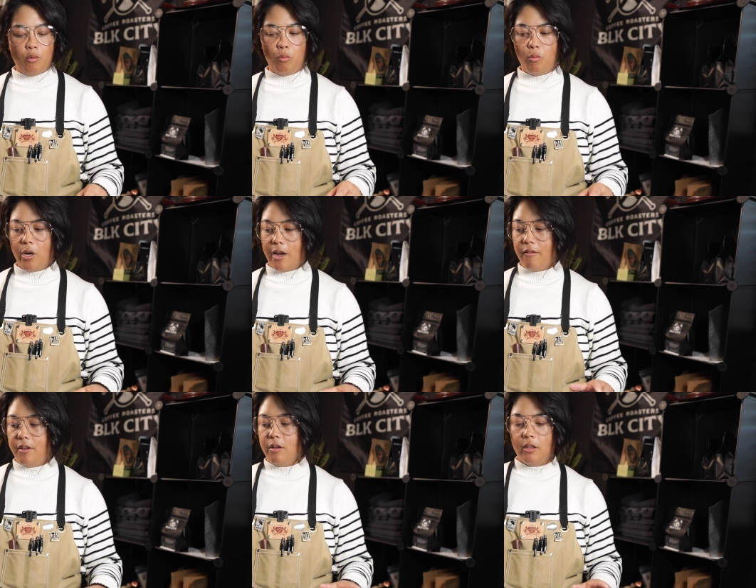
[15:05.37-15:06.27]
What I
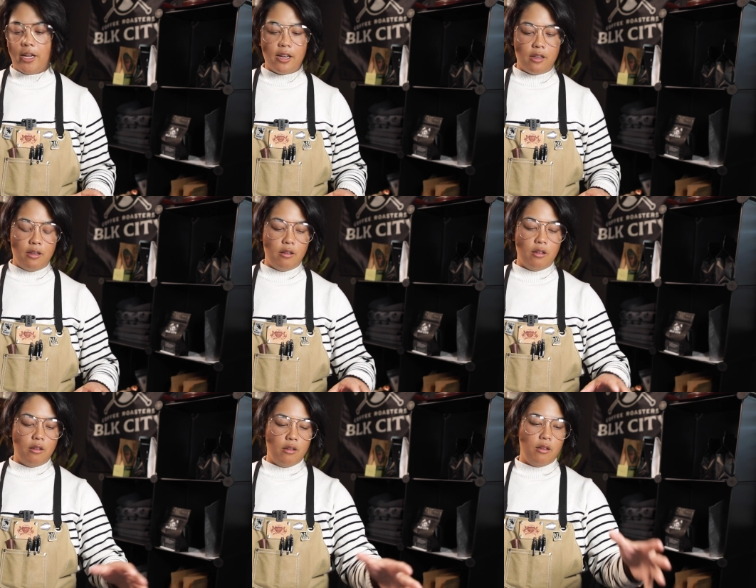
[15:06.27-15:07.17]
feel like
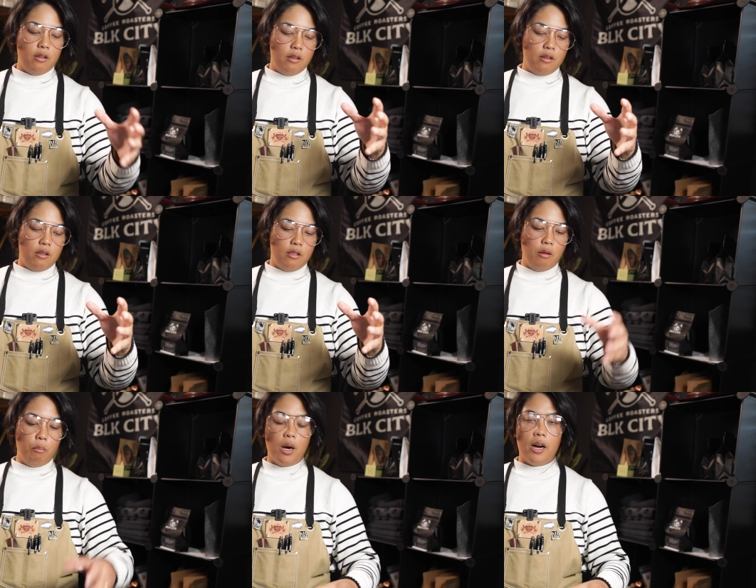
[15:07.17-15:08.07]

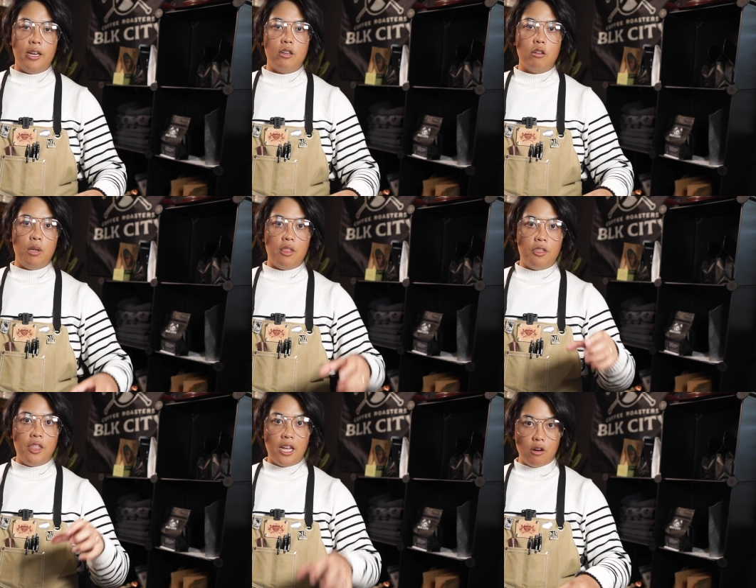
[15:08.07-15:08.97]
the body could be
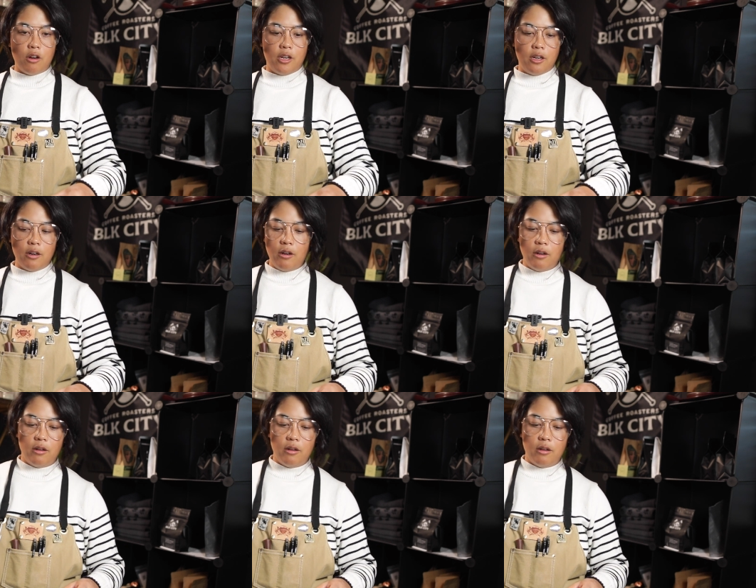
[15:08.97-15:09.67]
thicker here.